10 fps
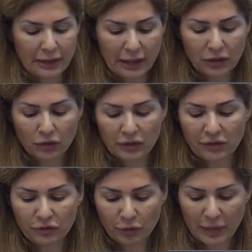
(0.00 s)
Head of the
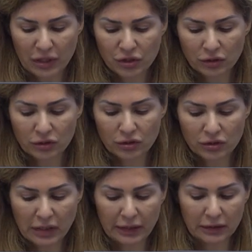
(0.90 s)
Information
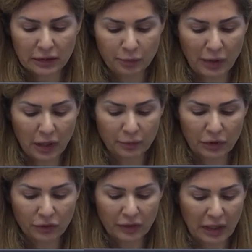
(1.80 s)
Society
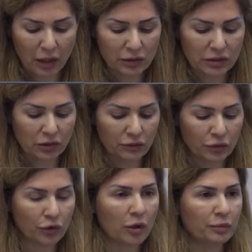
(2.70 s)
Department of the Council of
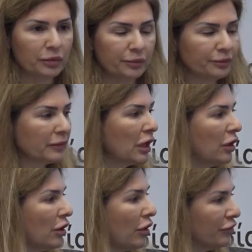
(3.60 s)
Europe,
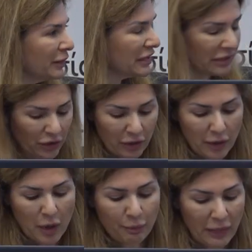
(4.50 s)
of Mr.
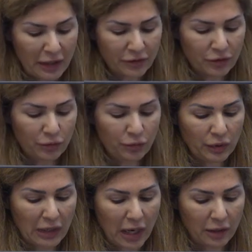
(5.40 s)
Matthew
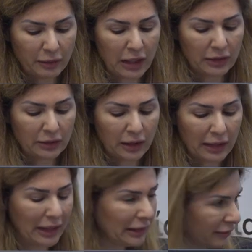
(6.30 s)
Garland
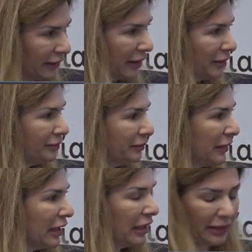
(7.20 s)
Galicia,
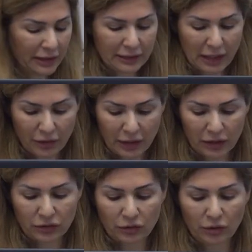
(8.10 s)
the
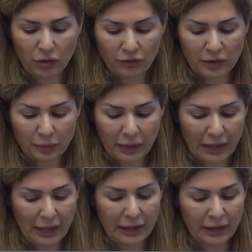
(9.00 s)
director of the
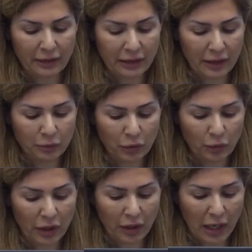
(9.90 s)
play They
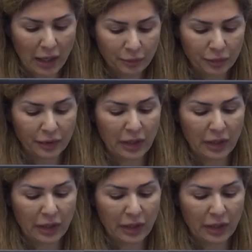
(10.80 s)
Blew Her Up,